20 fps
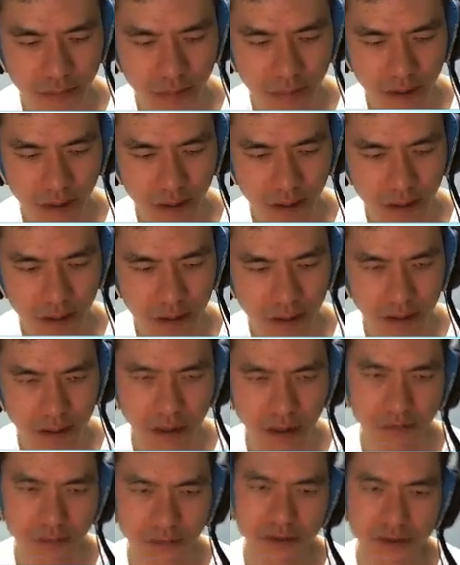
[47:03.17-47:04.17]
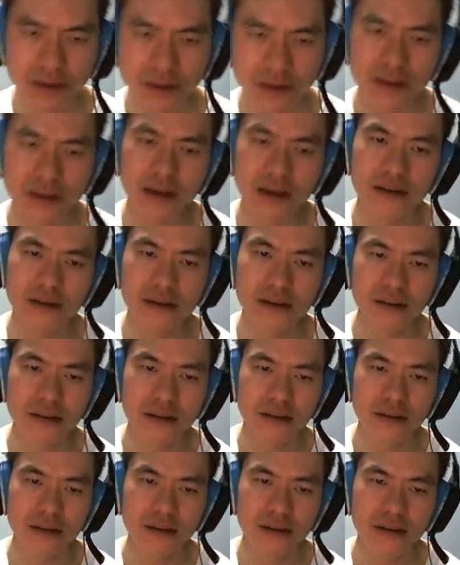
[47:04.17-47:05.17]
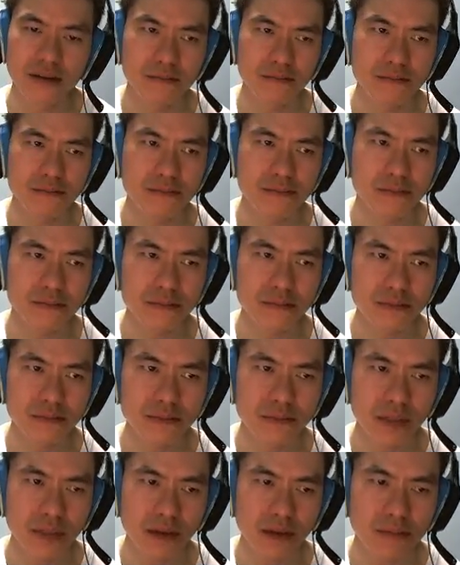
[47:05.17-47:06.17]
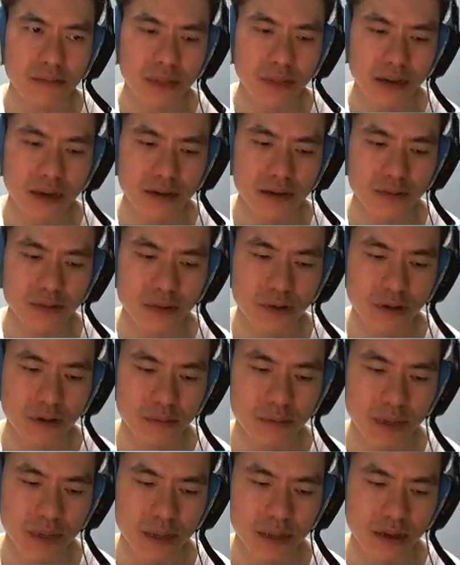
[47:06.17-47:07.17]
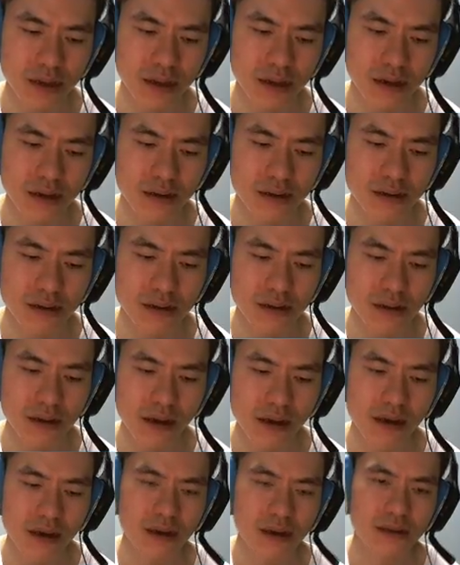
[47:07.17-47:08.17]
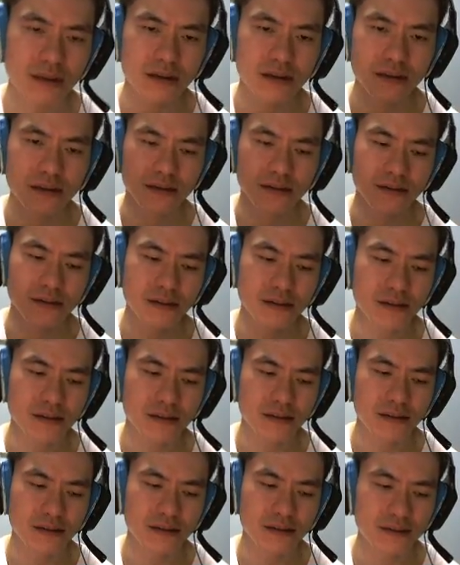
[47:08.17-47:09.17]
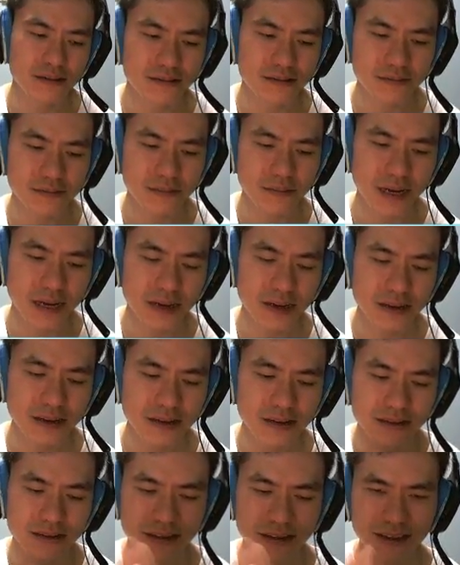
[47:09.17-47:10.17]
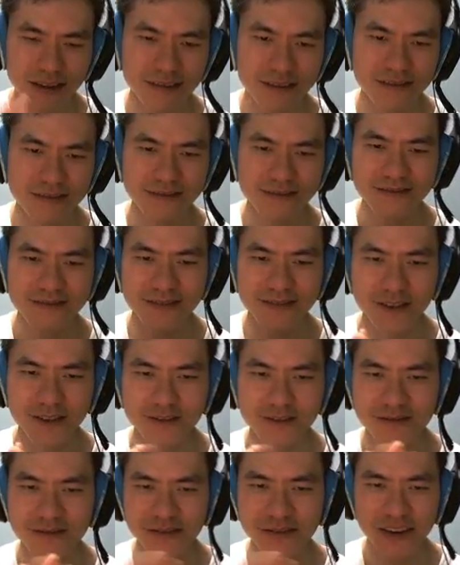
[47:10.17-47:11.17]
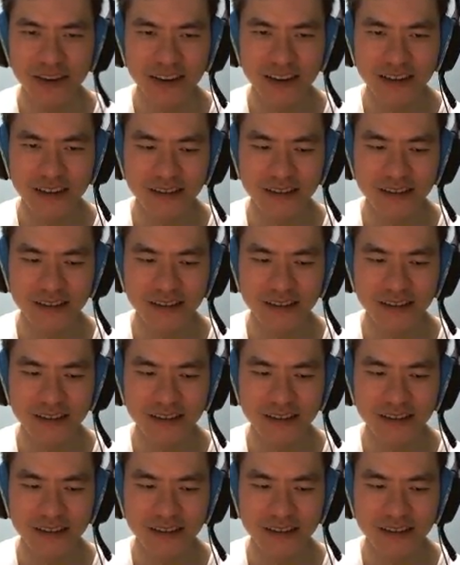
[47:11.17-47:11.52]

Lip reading: I think I've heard like some players were complaining like, hey, the Maya is like not really